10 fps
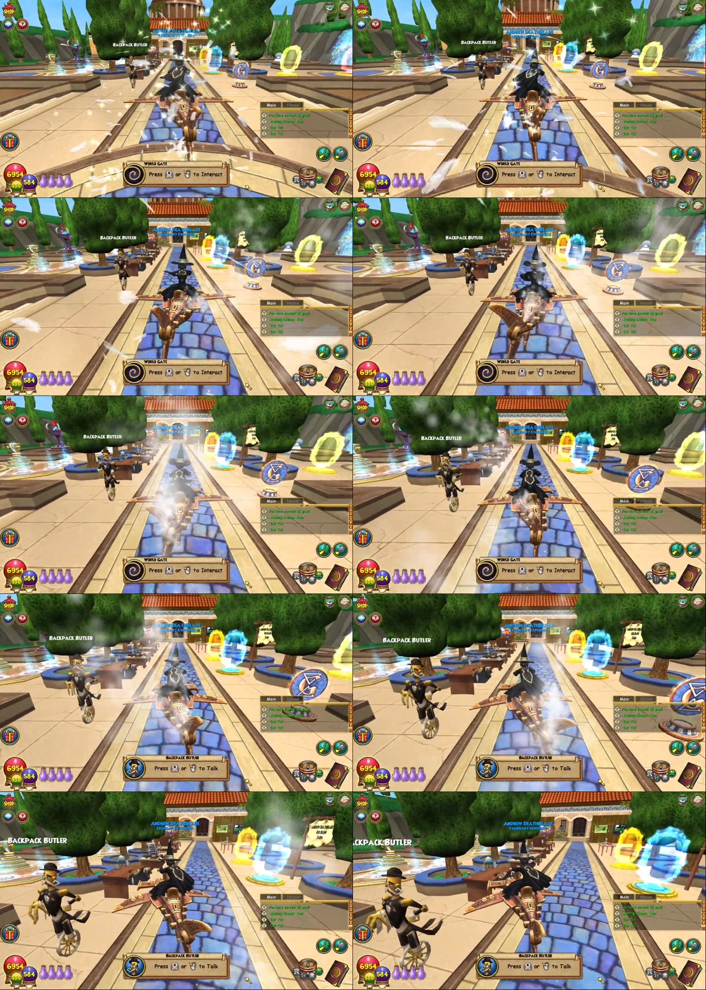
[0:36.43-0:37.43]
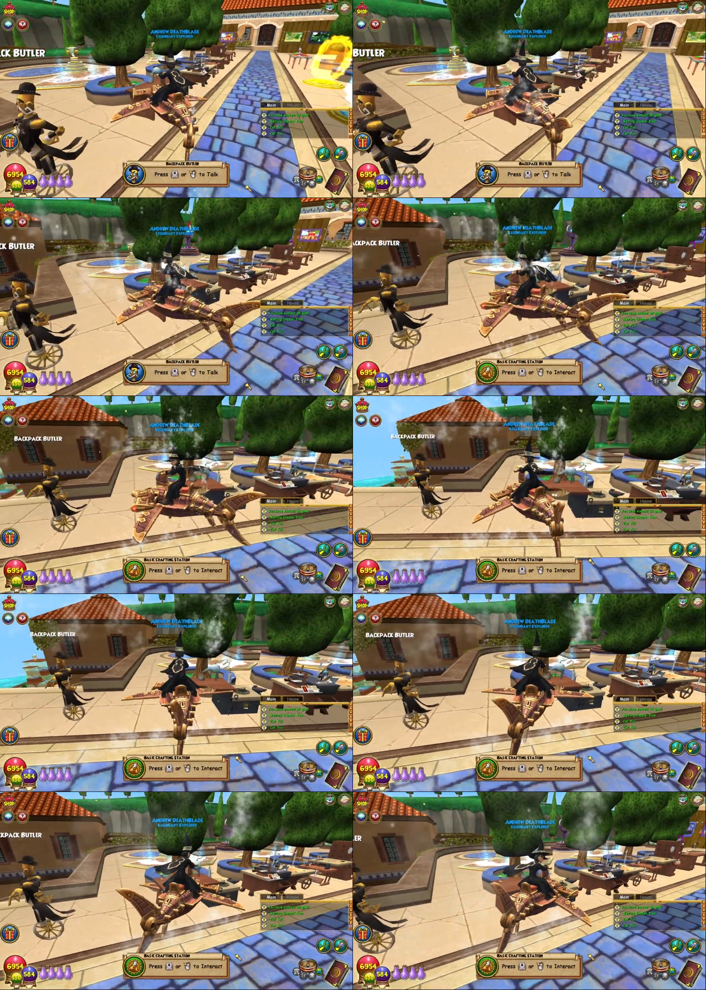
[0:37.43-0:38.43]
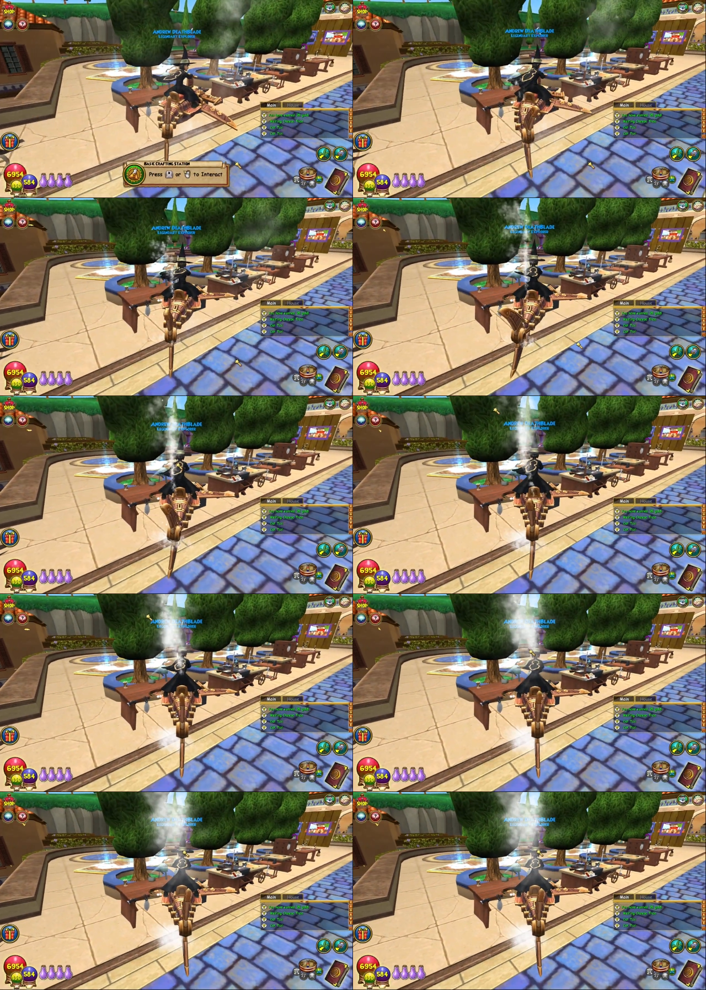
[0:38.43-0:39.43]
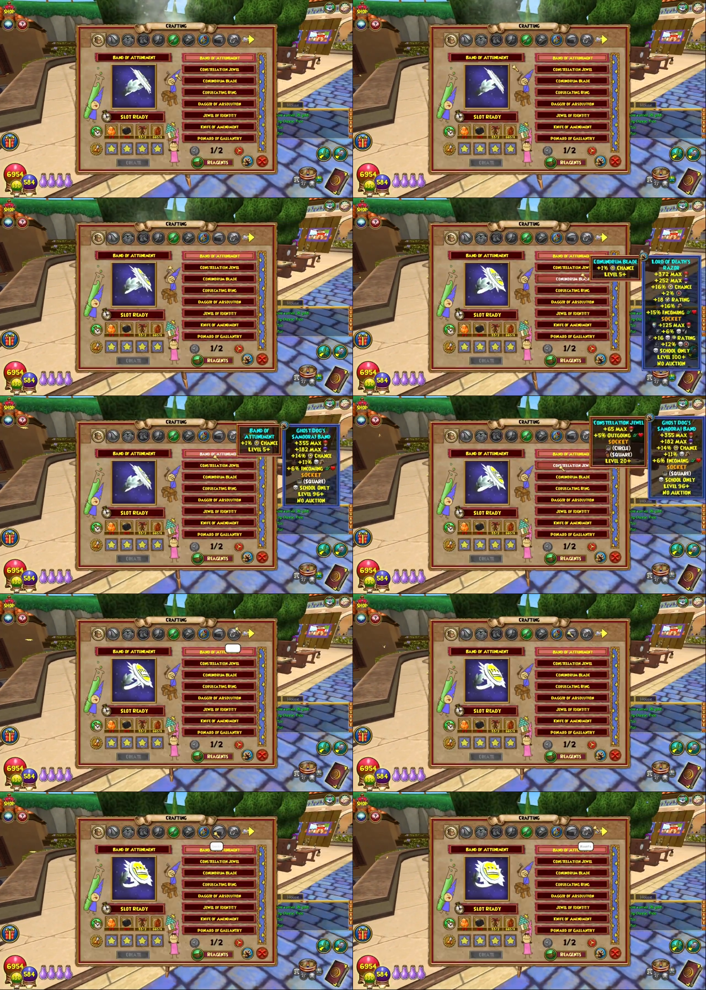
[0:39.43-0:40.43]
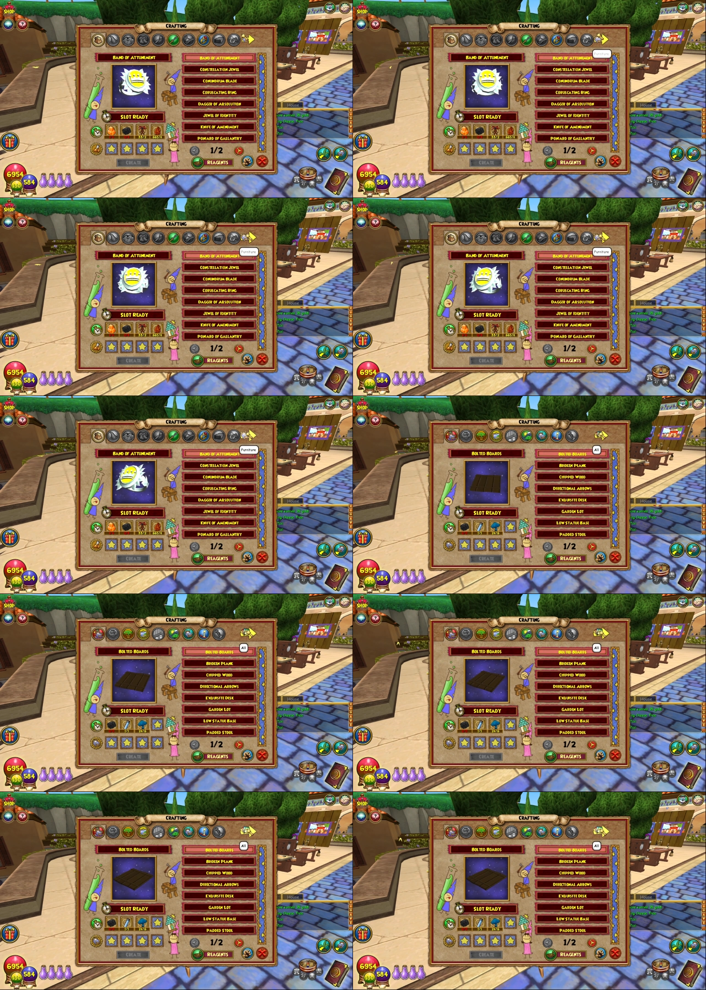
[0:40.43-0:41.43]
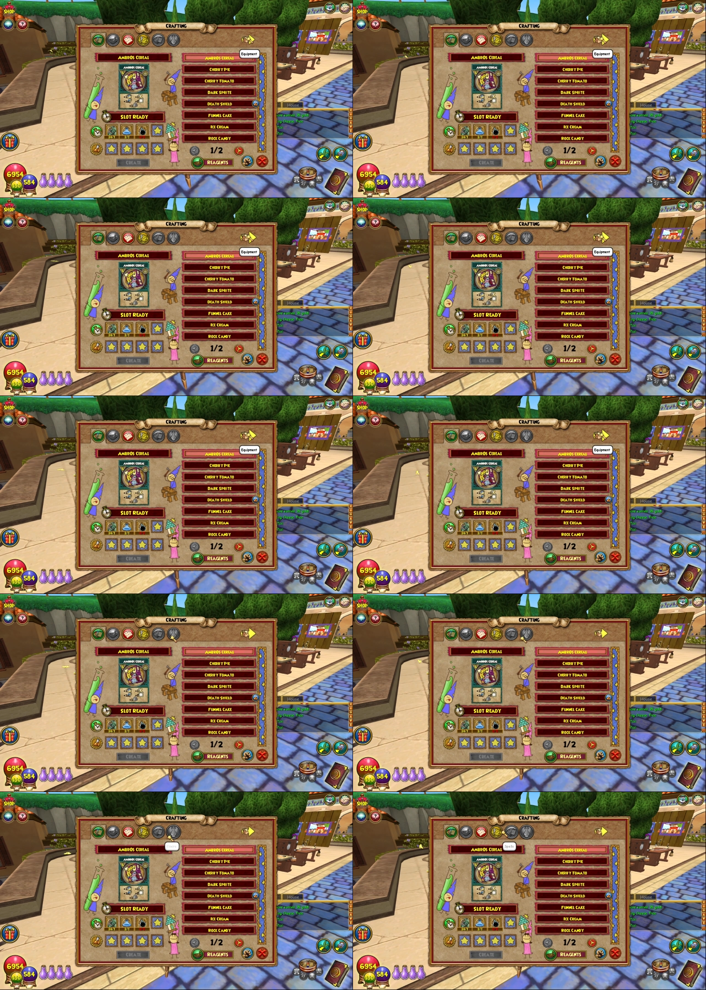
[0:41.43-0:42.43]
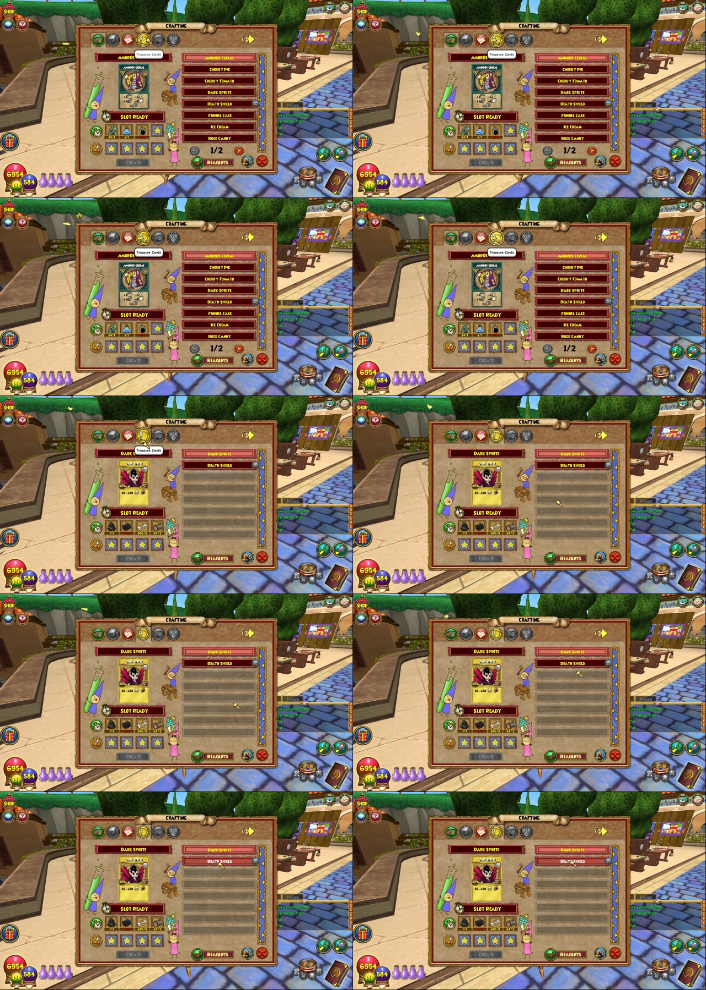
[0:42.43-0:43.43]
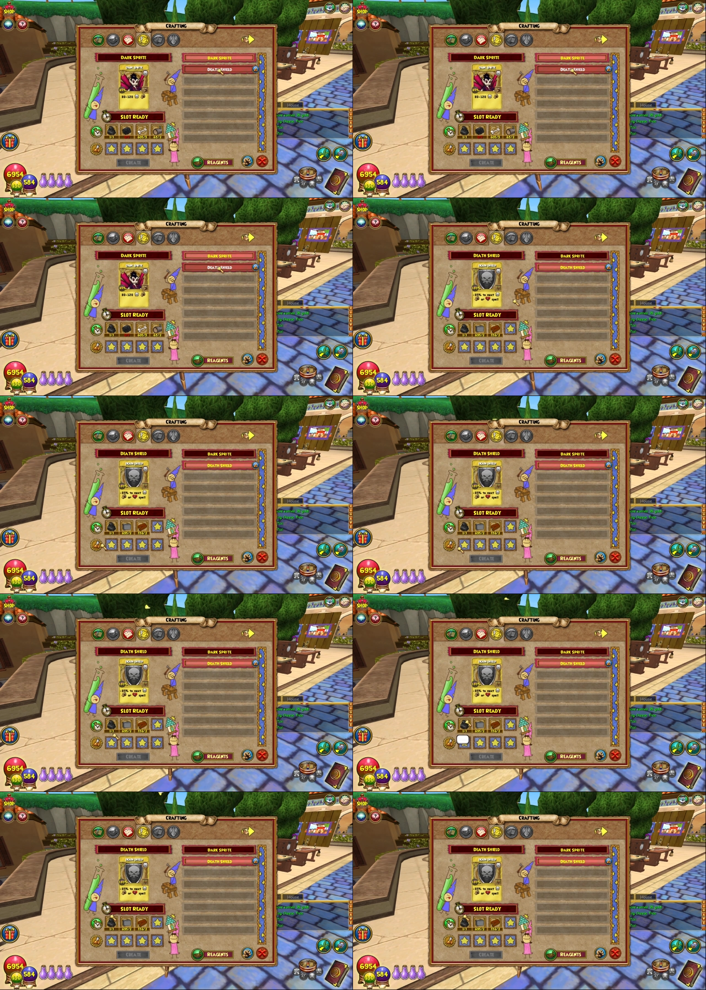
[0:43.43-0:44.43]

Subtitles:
(no speaker visible)